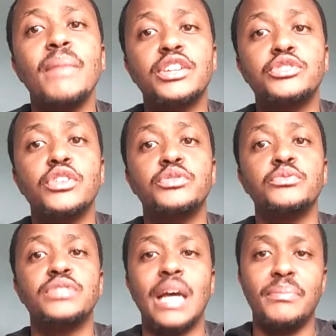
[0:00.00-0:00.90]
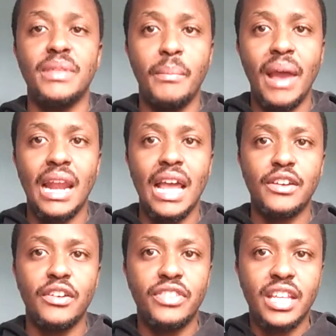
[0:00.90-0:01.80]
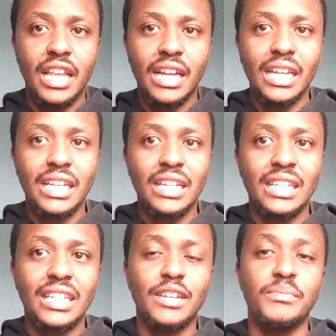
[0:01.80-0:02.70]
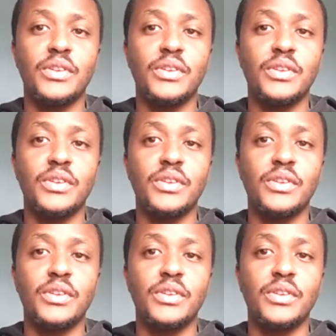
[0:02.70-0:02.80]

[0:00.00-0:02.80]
make sure to tap the bell icon thing, the kling,